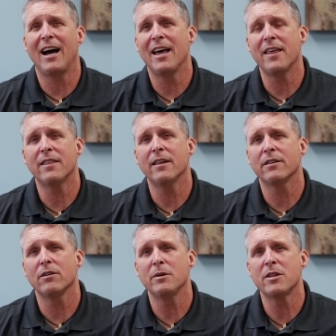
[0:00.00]
I think that
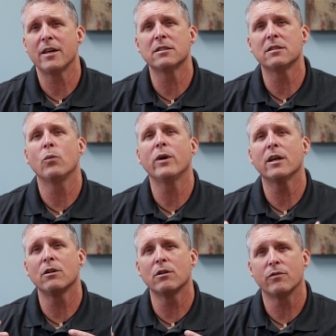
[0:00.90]
there'll be things that we
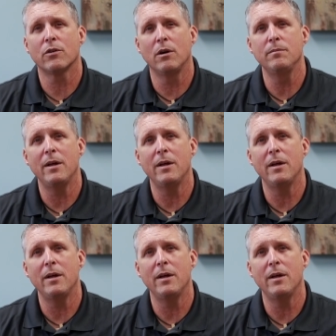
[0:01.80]
can learn from.